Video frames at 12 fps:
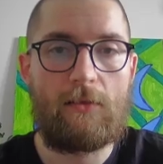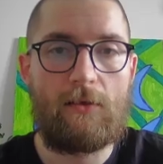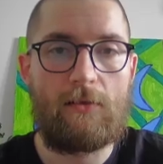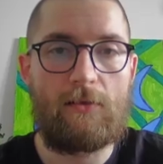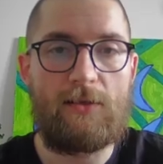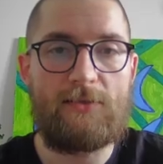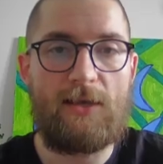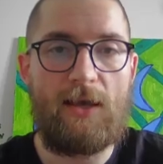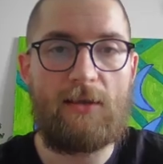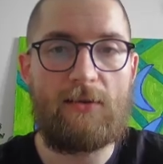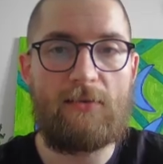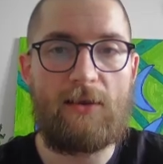let's
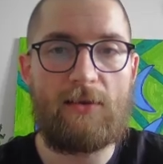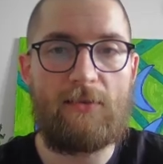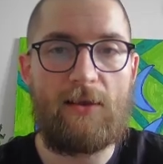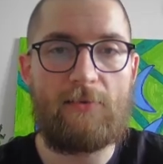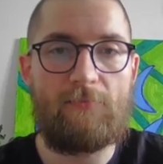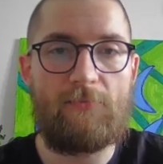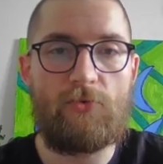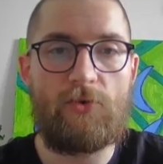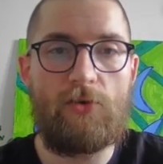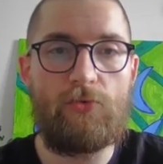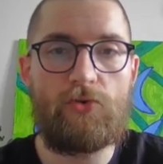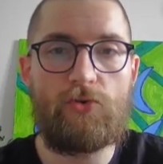add it like that. You
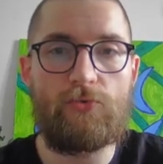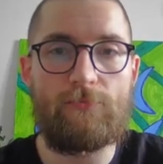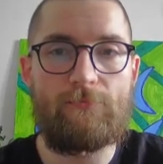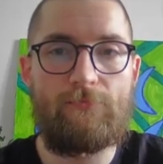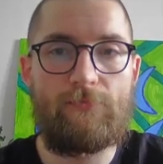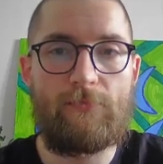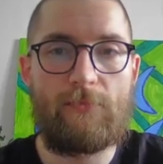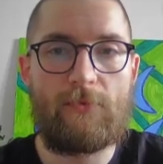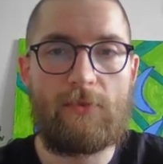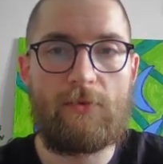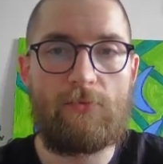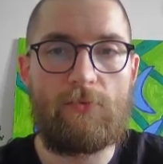go to,
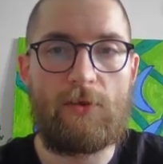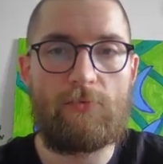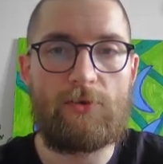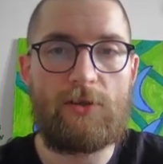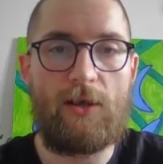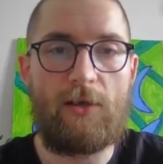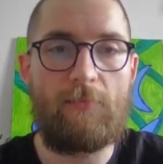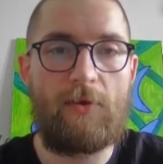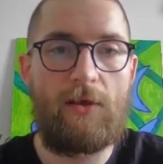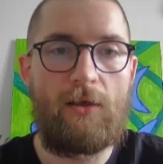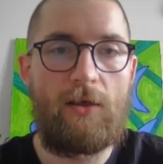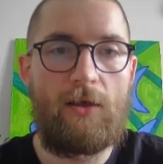one more time,
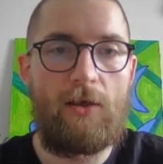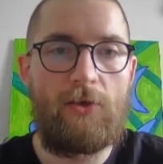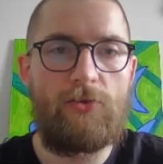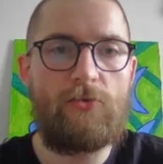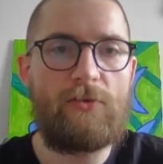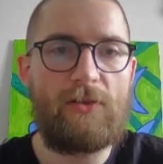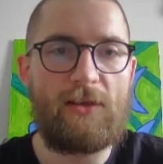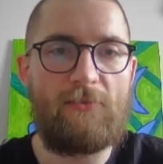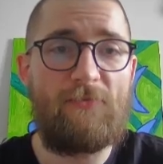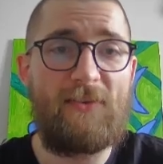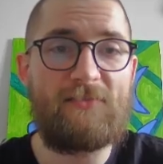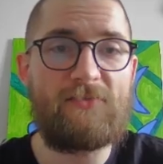you click
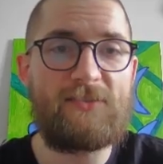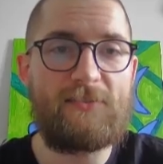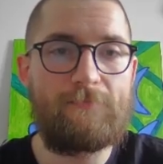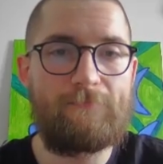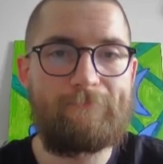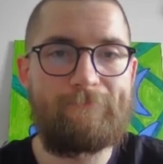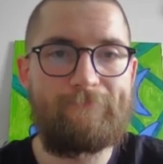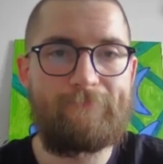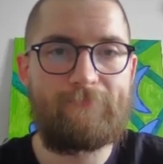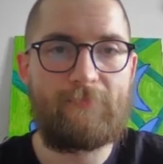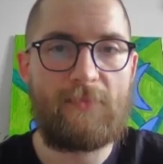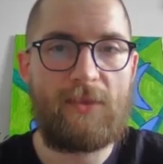fields,
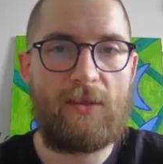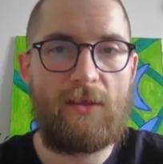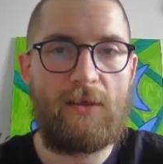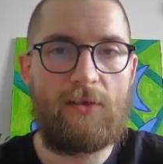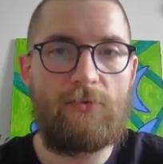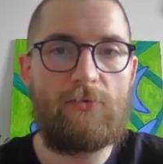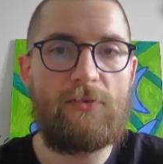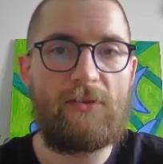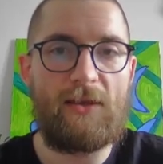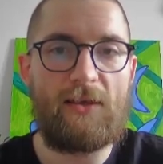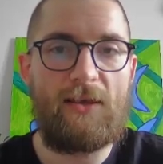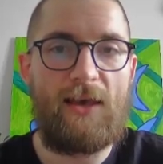you
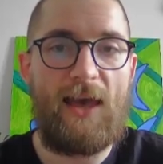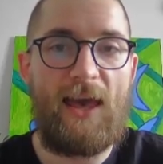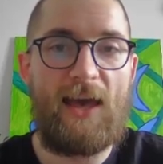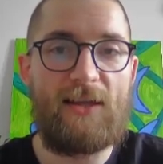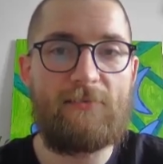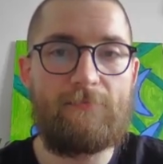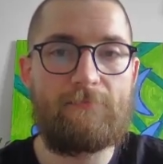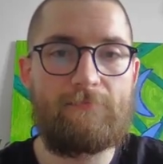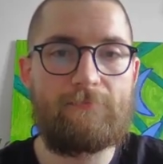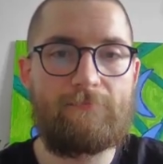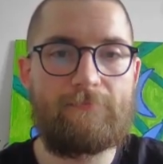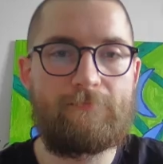click add,
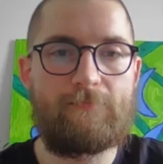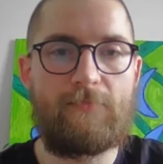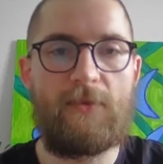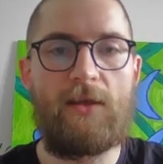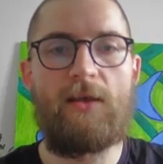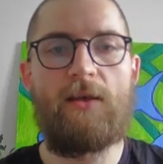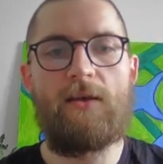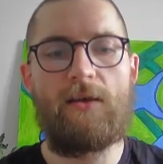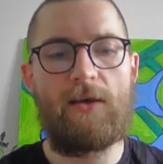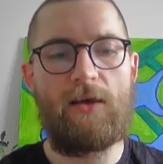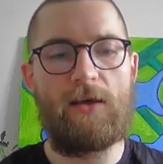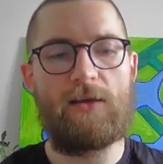
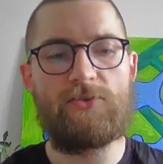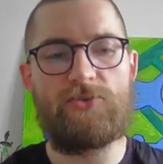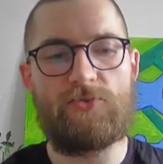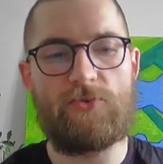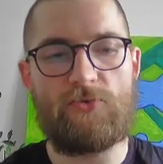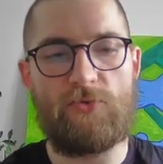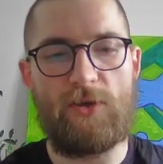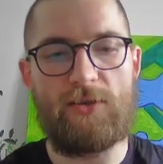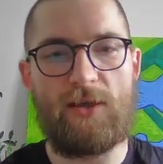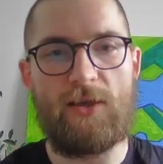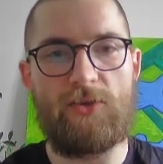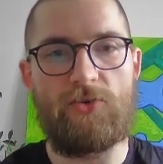and you create
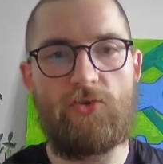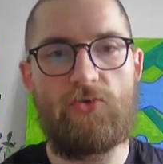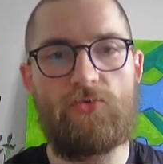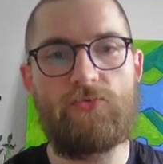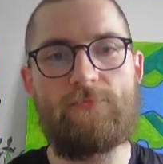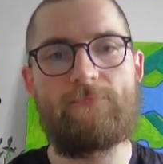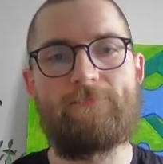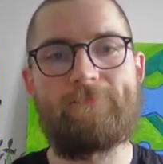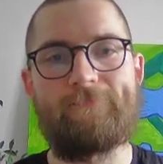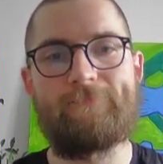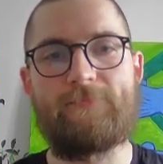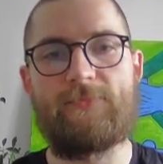a new
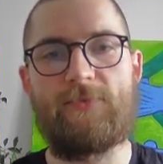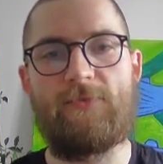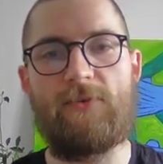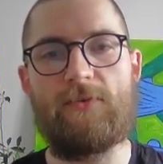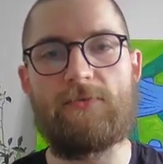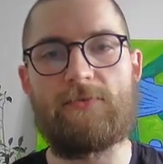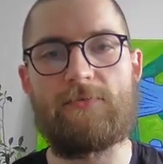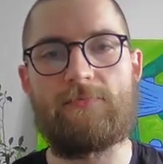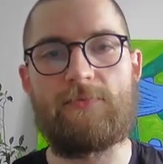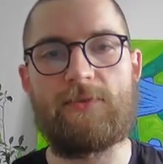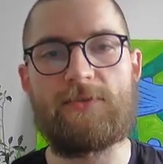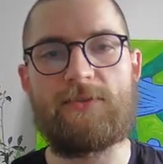field.
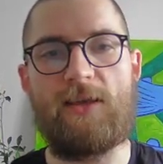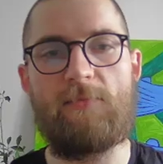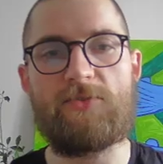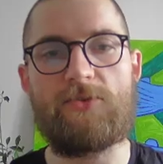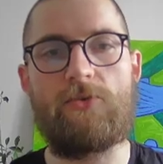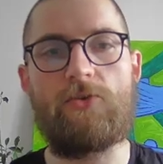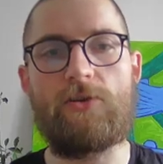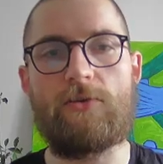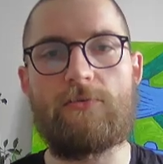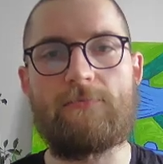Its name is audio.